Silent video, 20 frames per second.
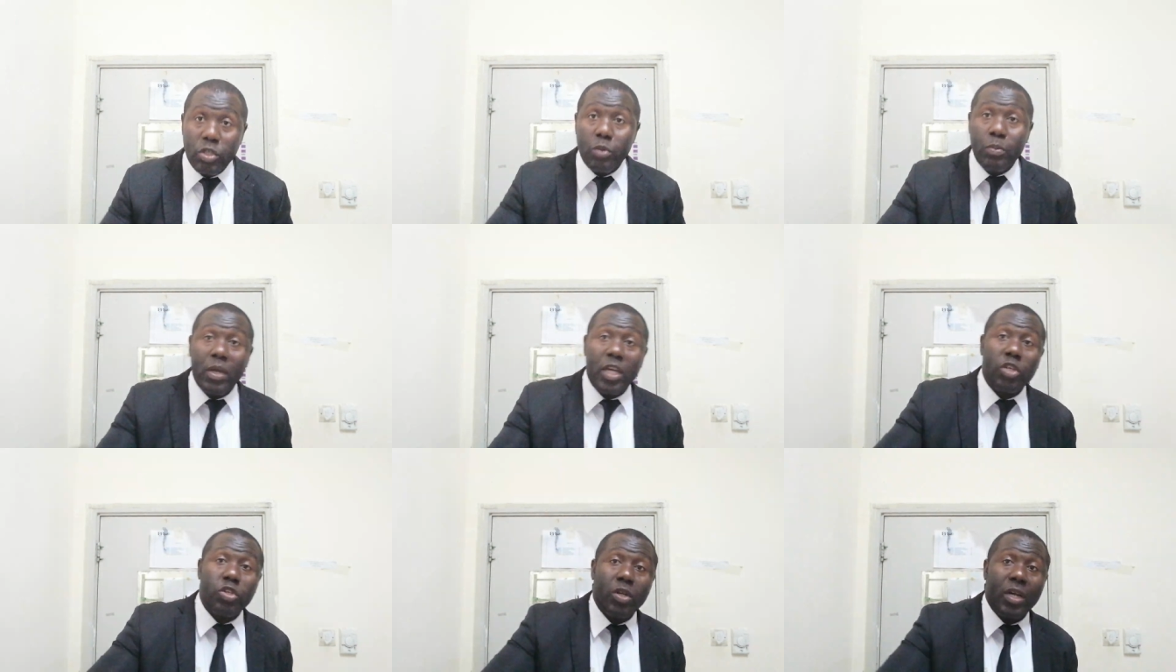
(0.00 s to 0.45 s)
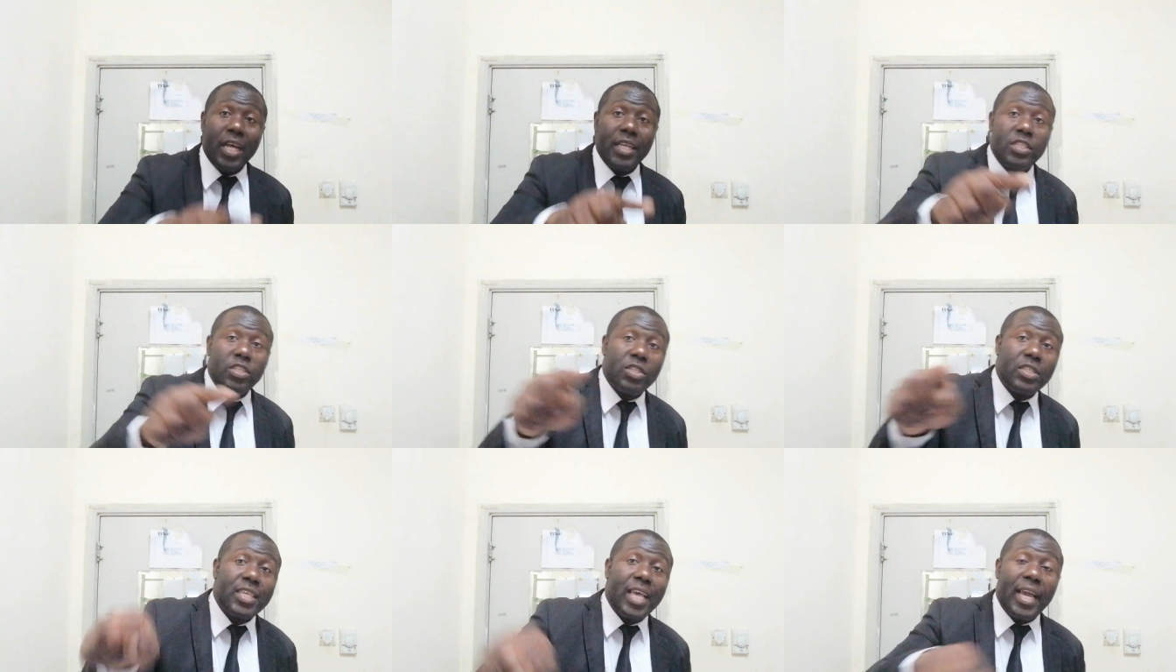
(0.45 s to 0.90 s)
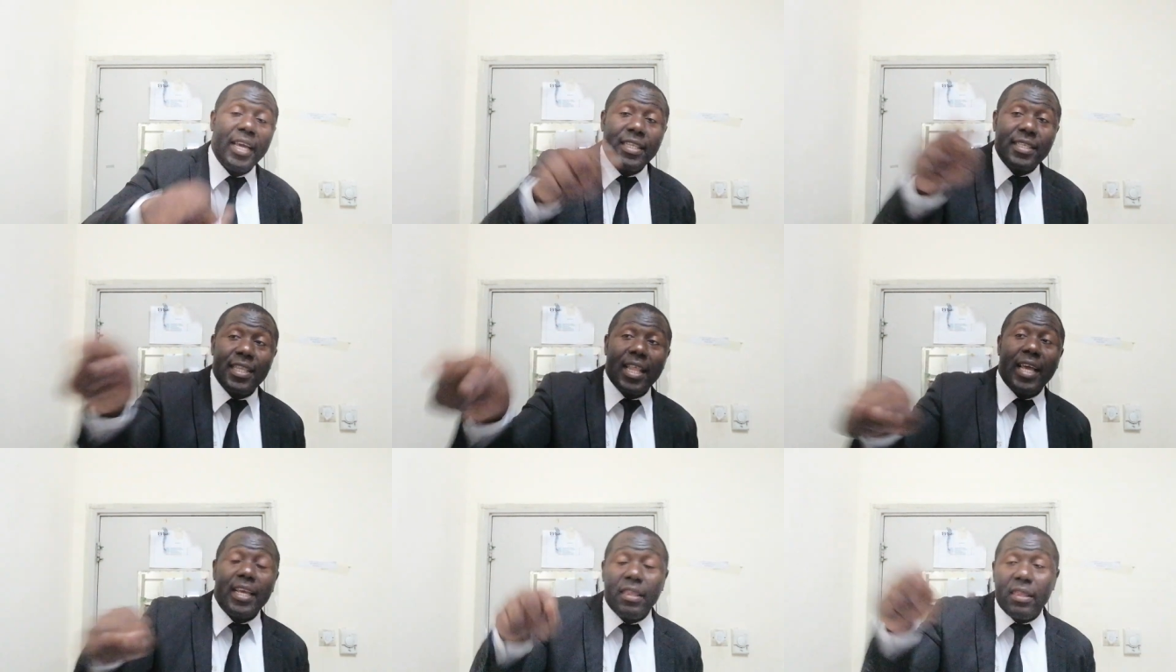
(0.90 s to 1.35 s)
you make sure that you tie
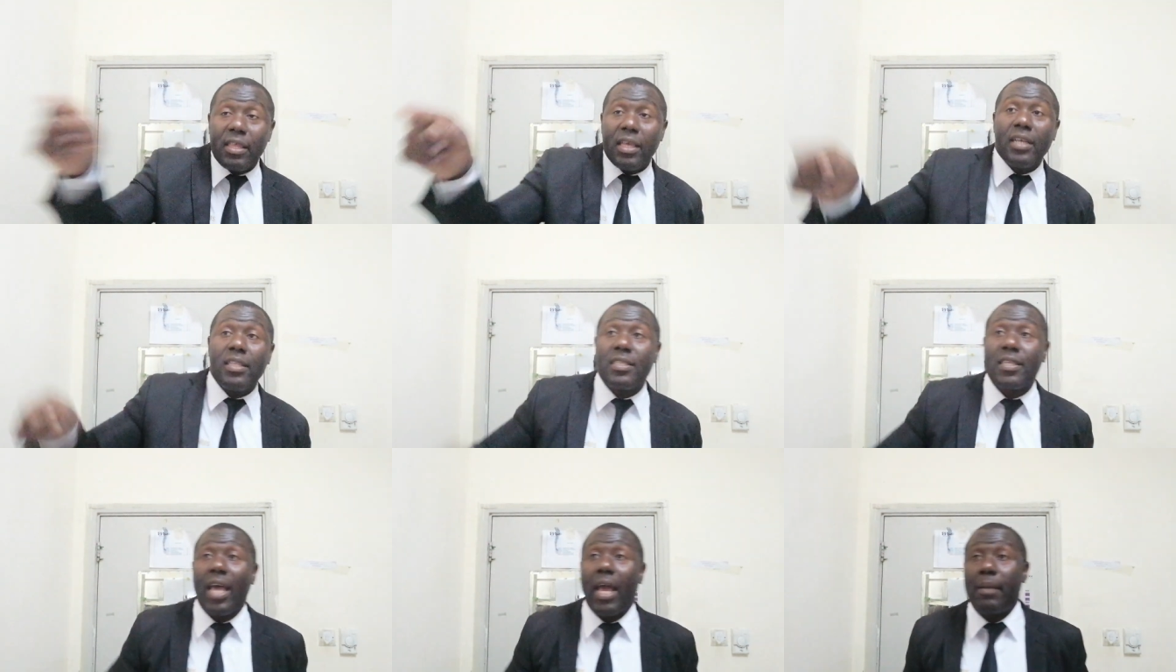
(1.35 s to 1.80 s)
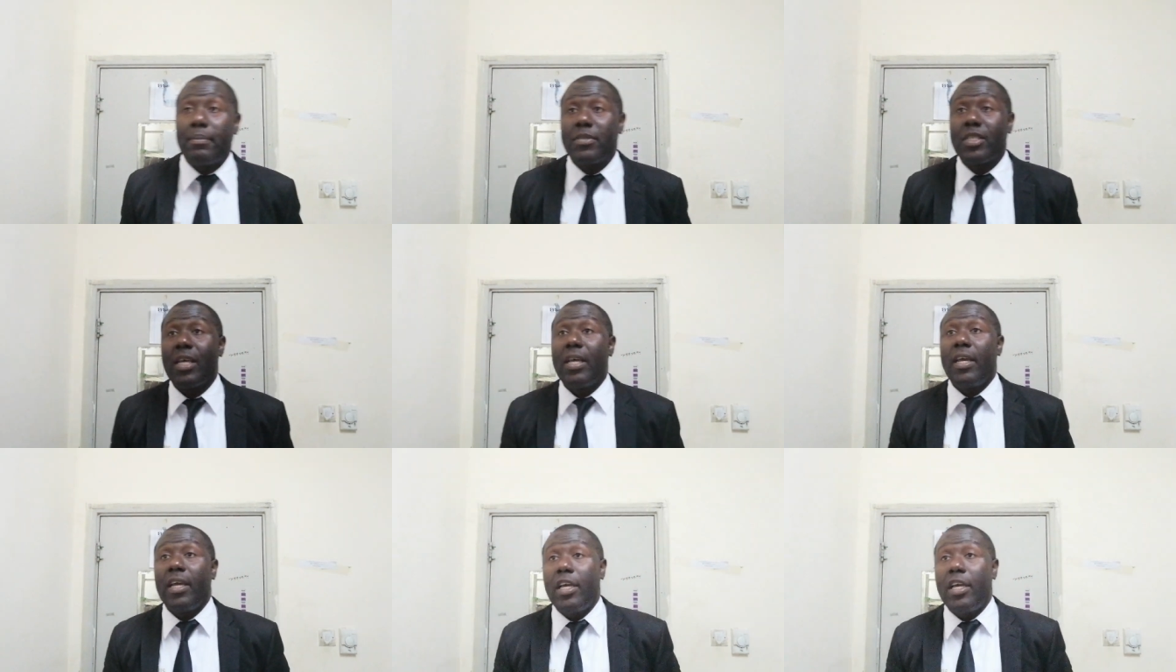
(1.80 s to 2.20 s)
it like 3 times.